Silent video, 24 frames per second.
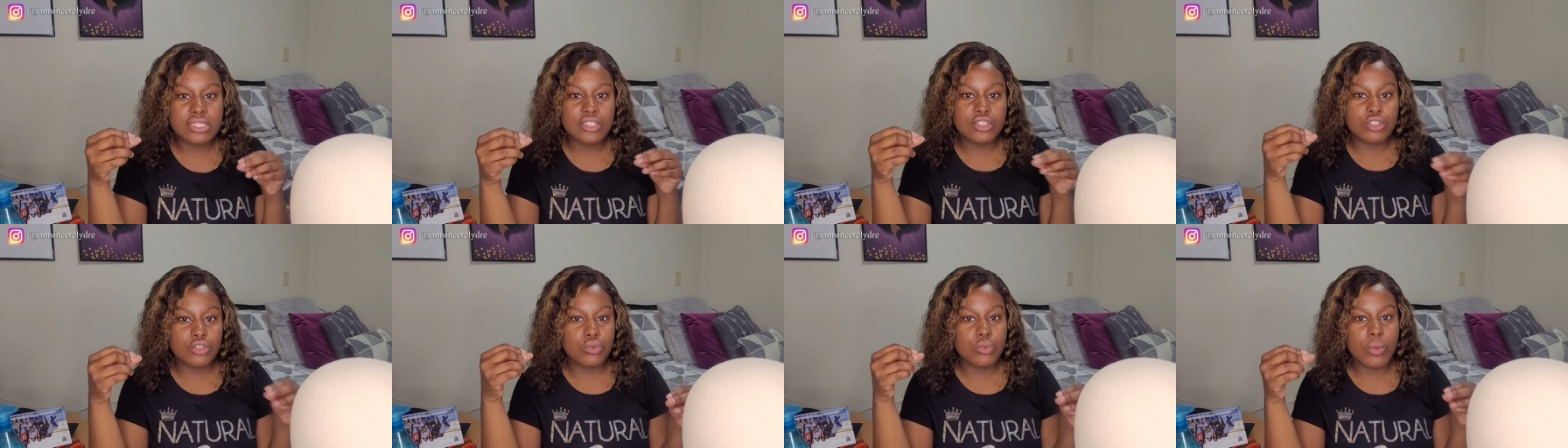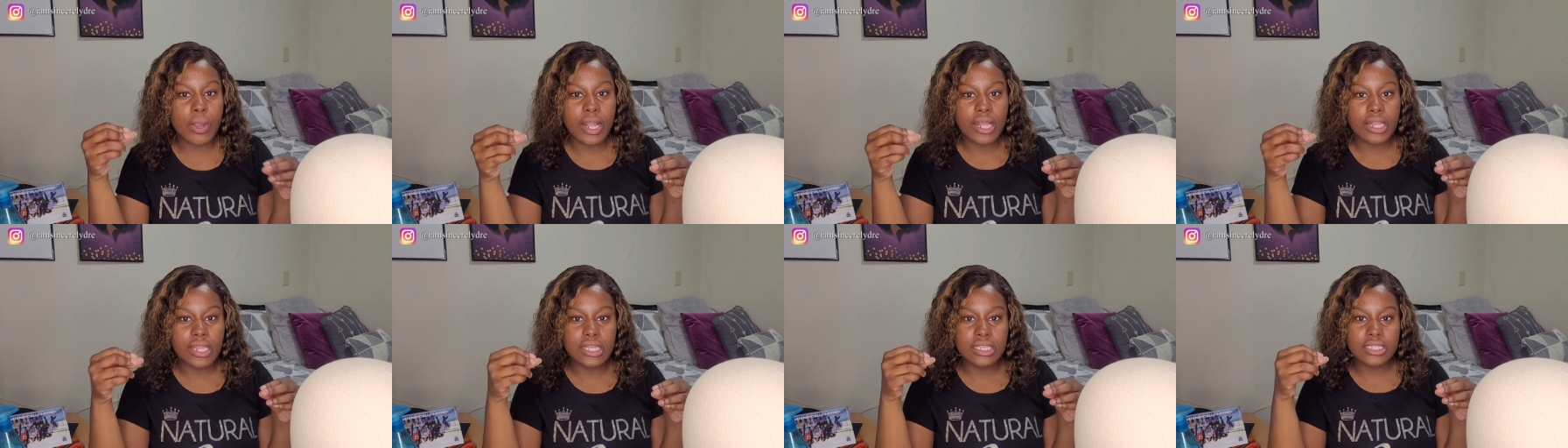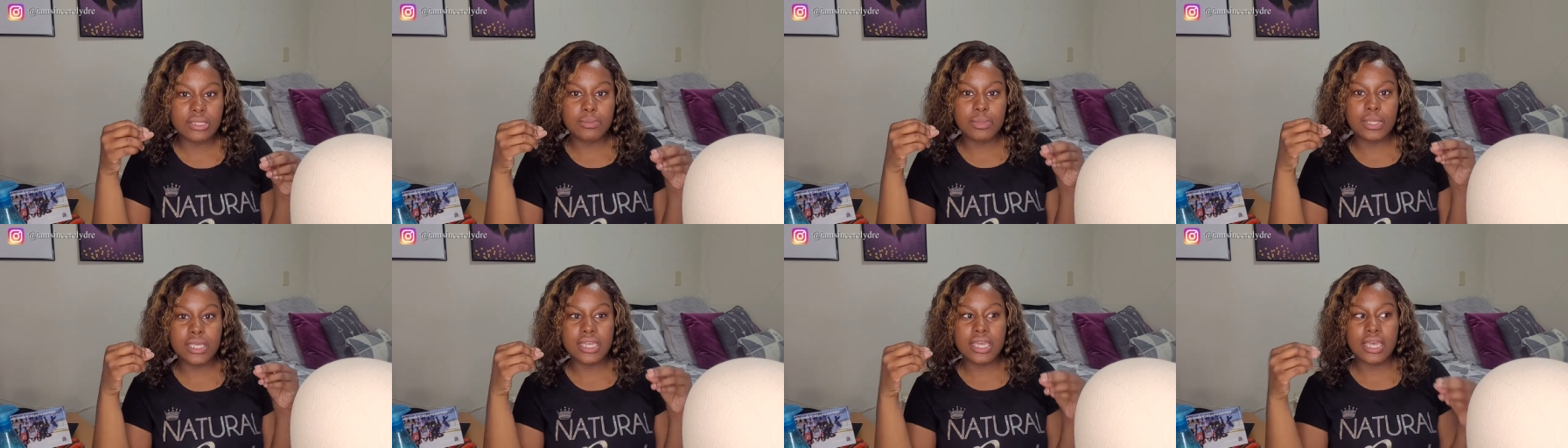to wear this
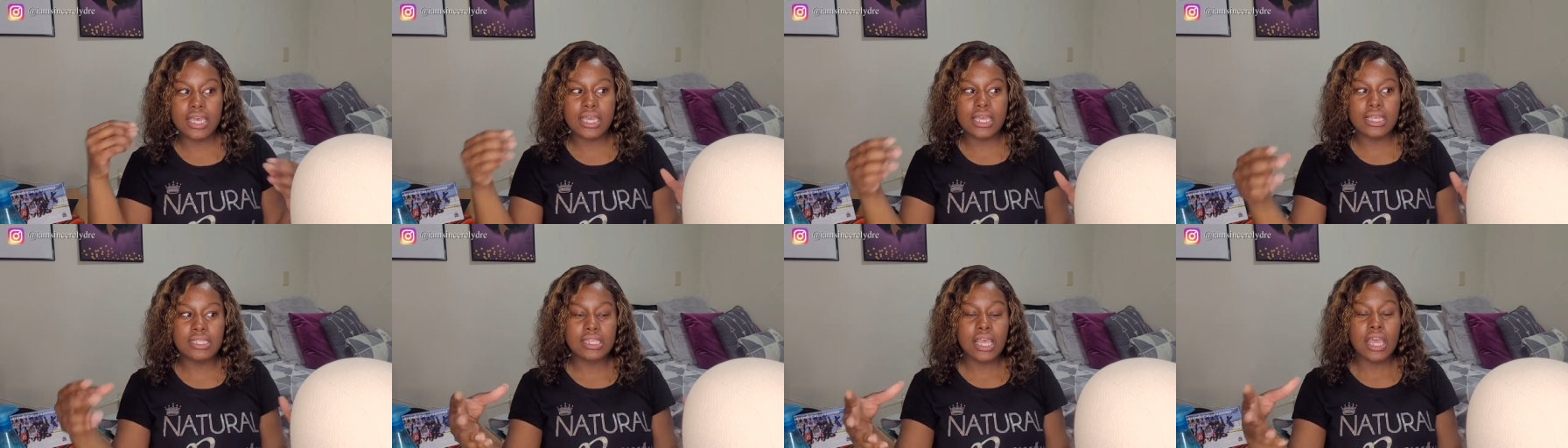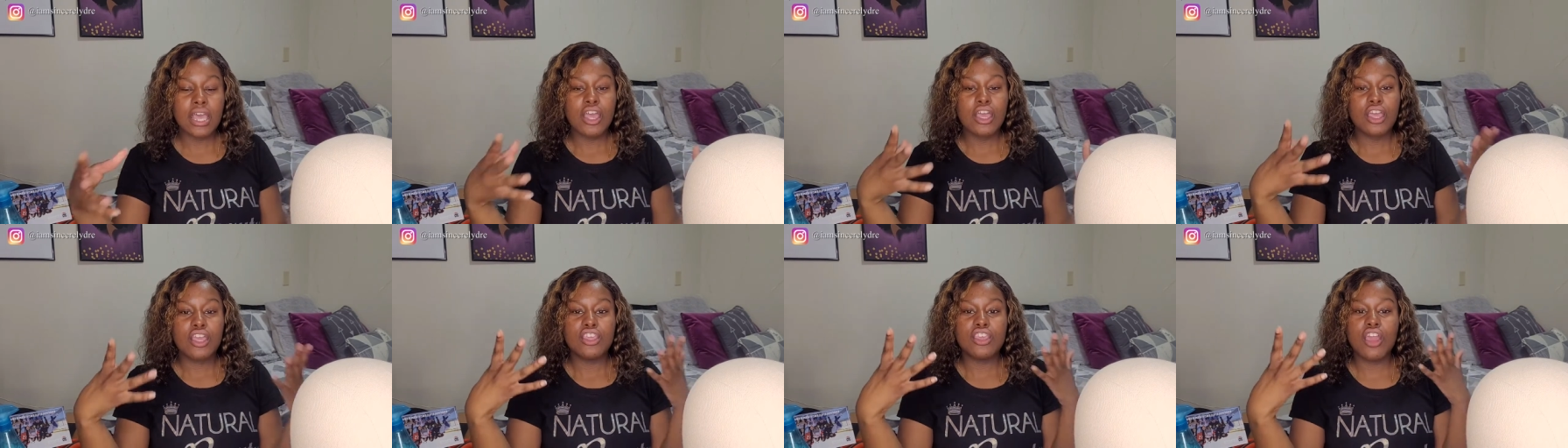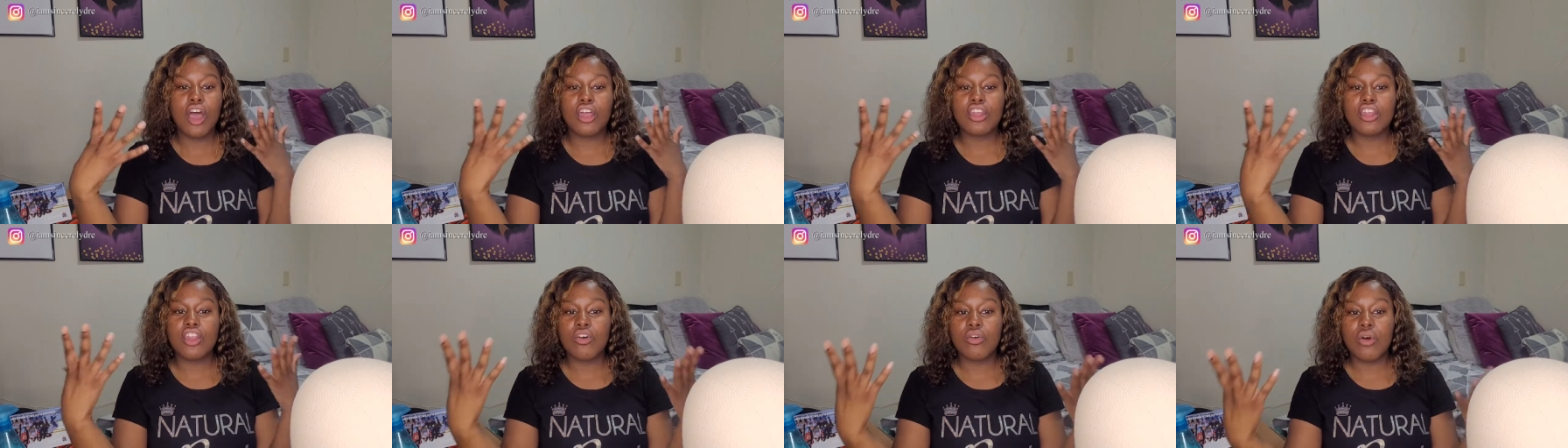because
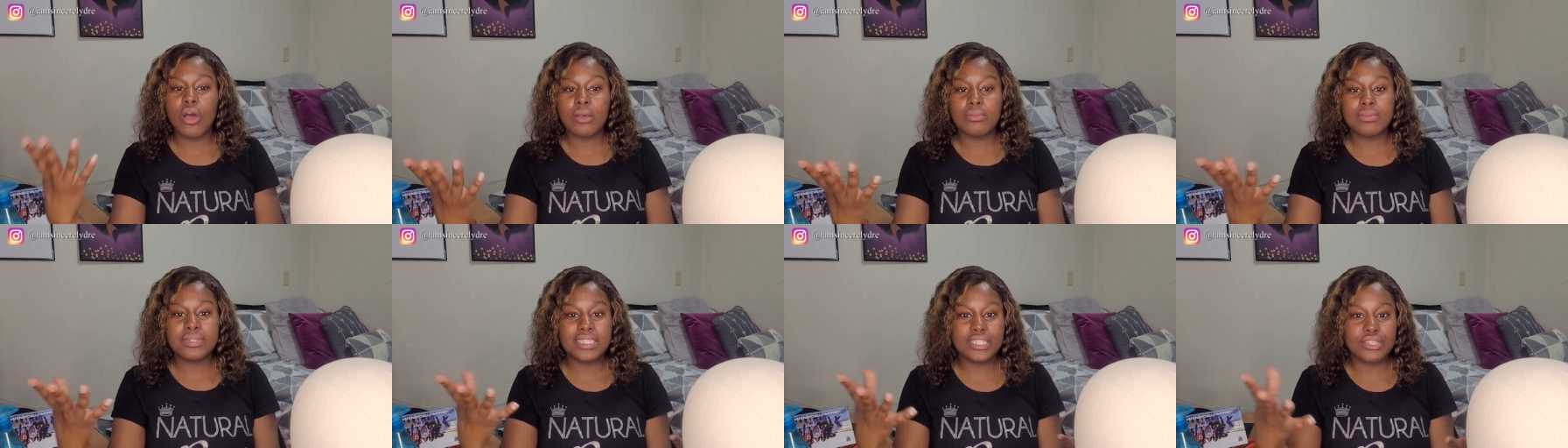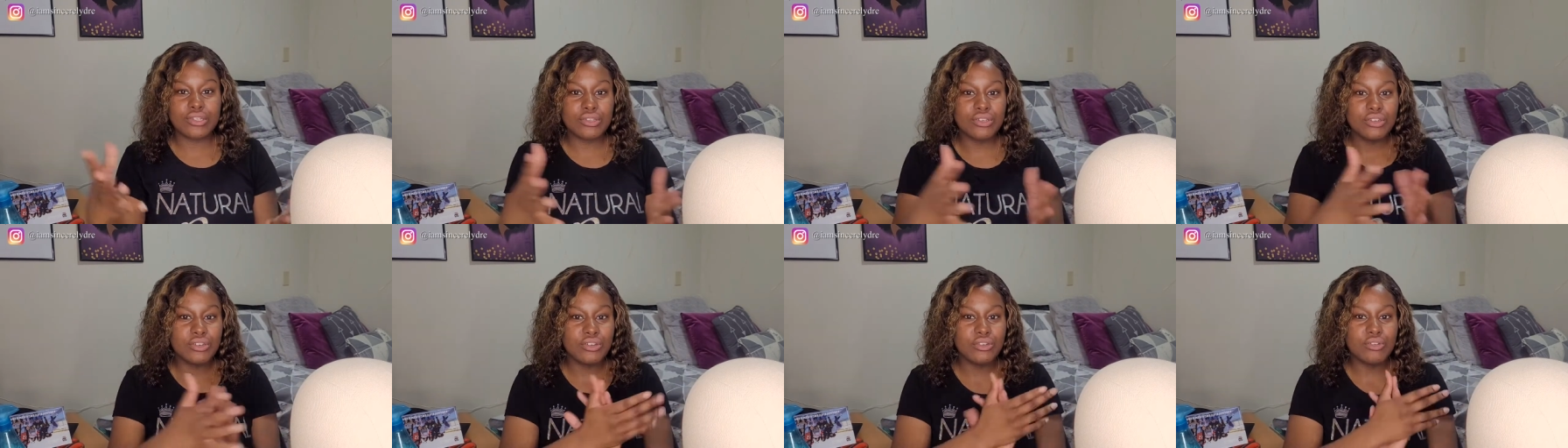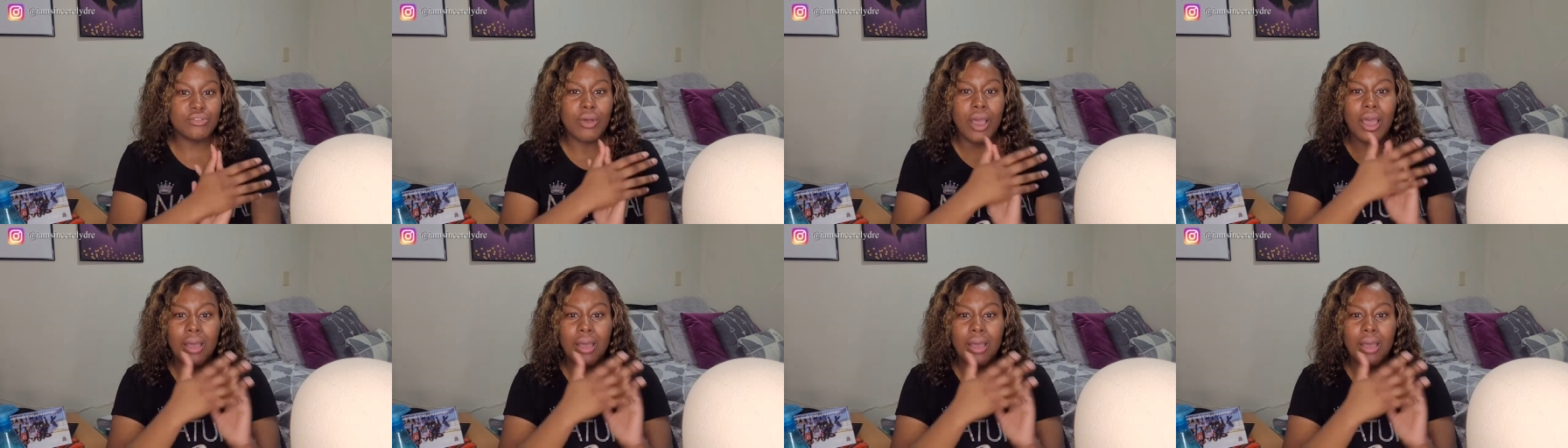y'all know I'm still new.